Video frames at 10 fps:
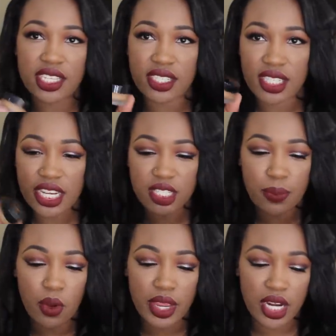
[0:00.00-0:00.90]

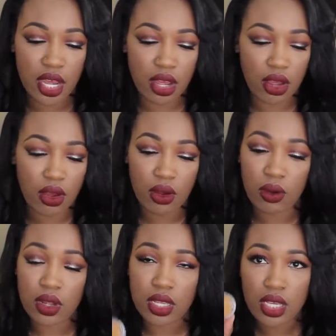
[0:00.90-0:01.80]

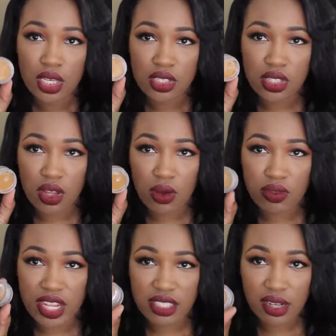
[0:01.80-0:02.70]
6.0
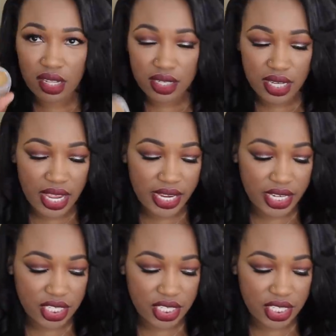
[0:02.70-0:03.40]
so that's what it looked like.